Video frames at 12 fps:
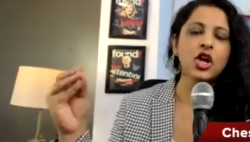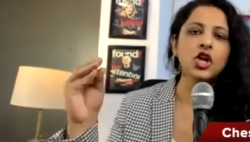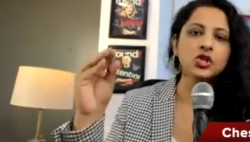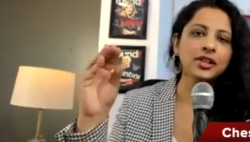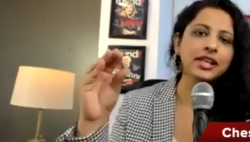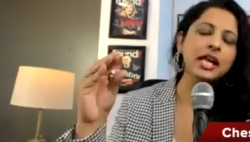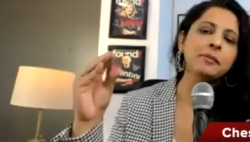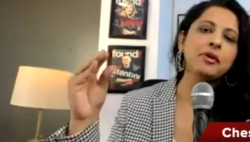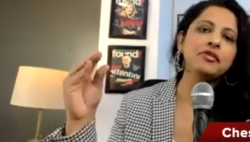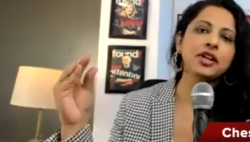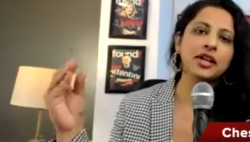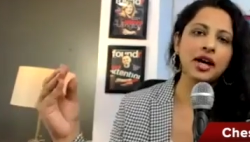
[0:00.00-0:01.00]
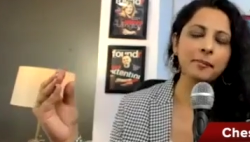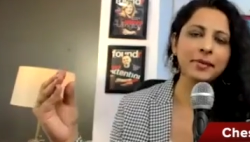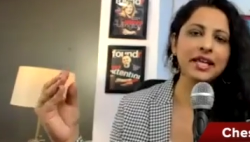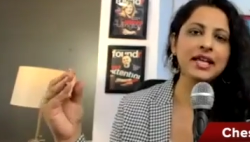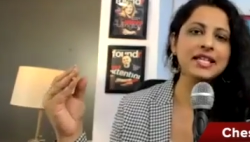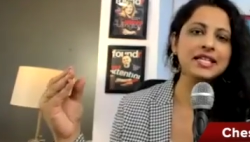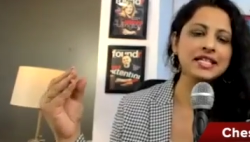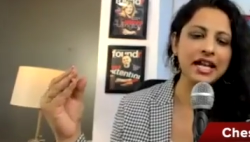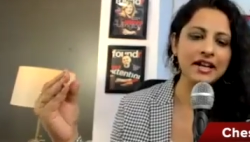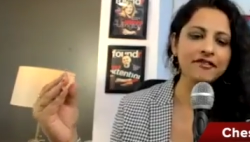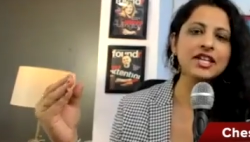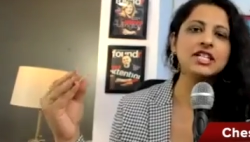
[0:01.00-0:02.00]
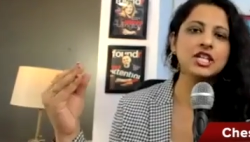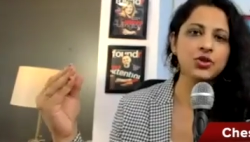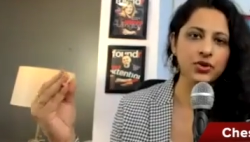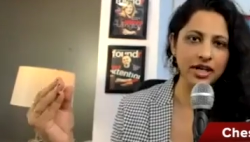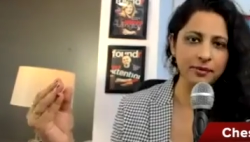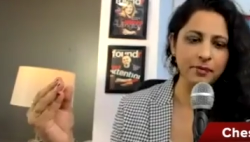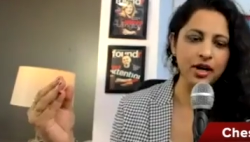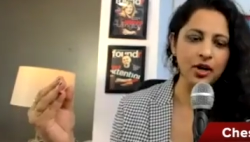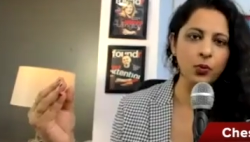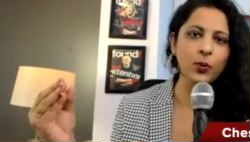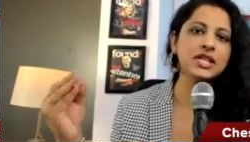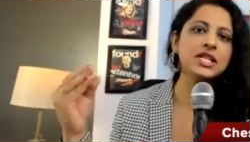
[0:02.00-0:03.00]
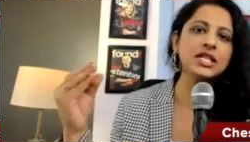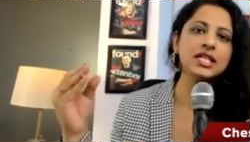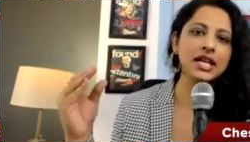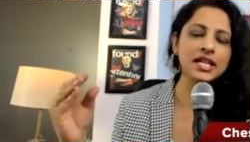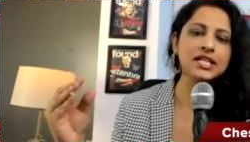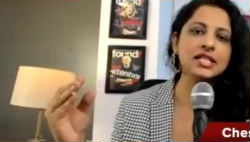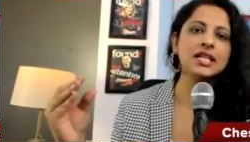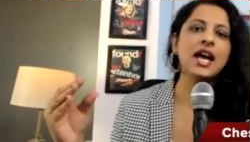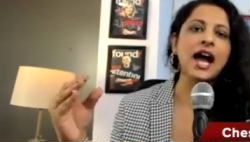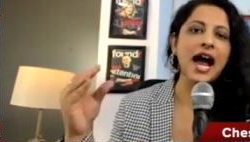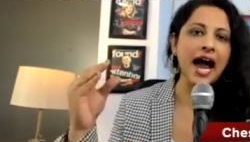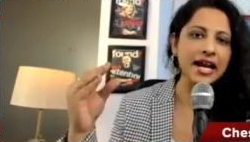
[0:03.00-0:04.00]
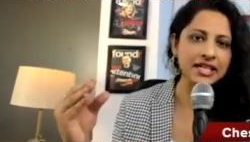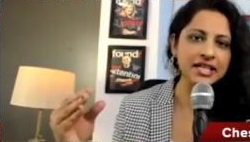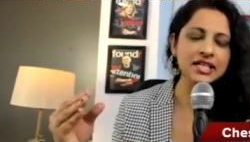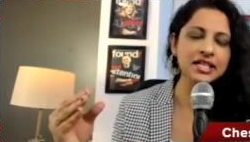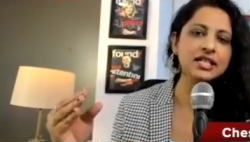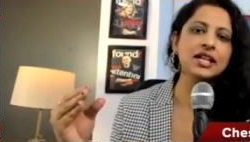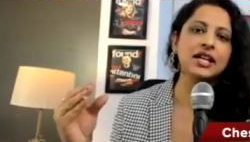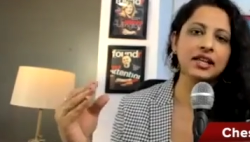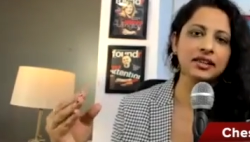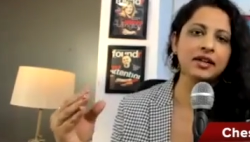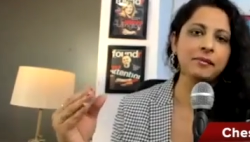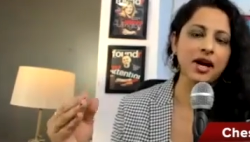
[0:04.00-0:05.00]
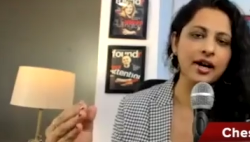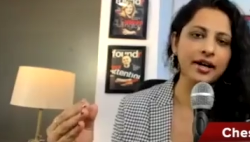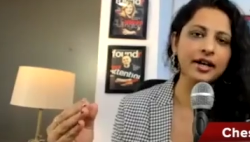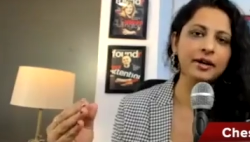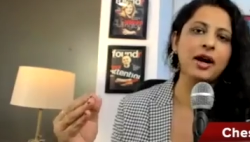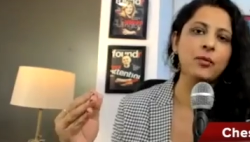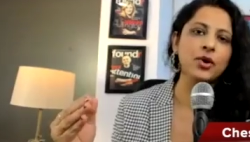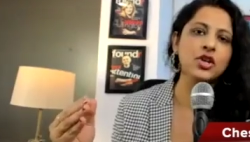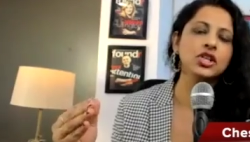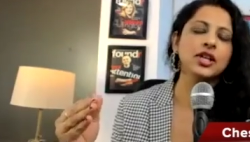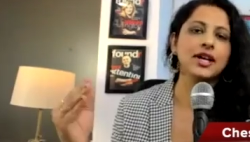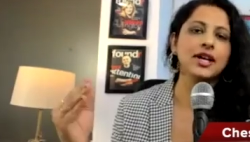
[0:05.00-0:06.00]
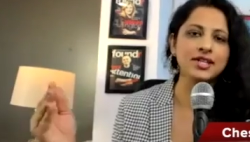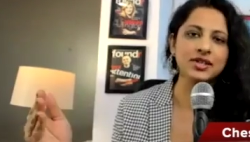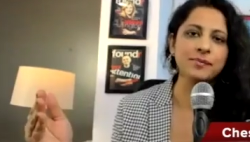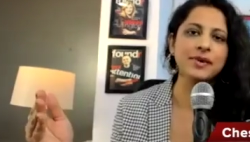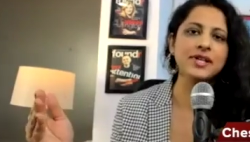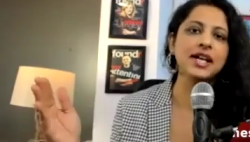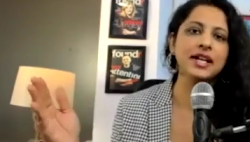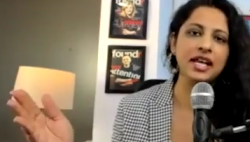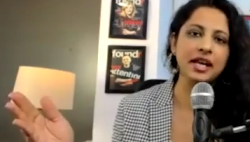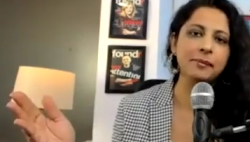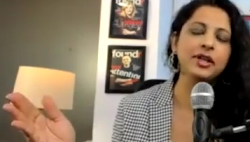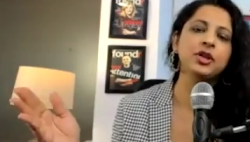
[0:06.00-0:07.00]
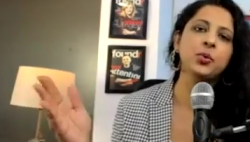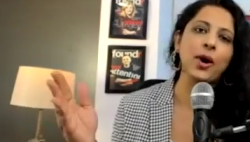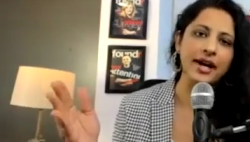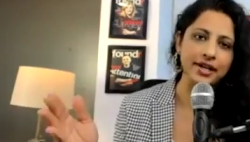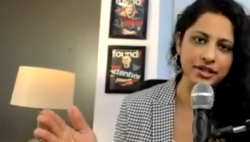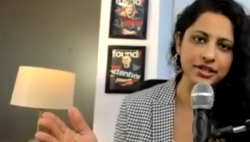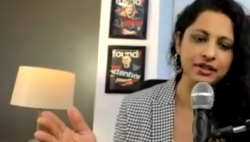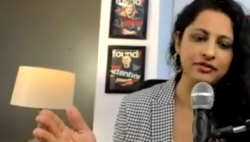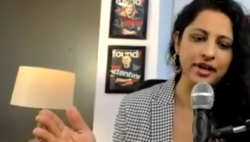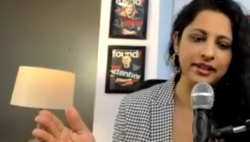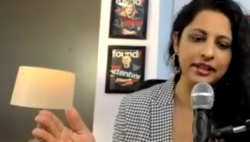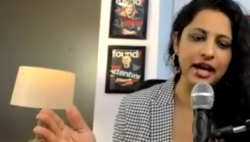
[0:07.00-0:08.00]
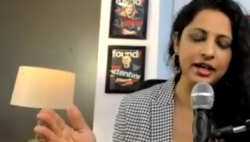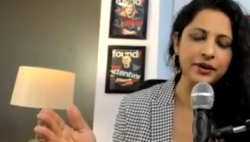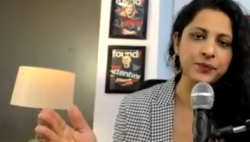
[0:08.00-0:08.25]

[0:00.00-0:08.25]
So name of the company itself is a trademark, which is its identity in the market by which the customers are able to identify that.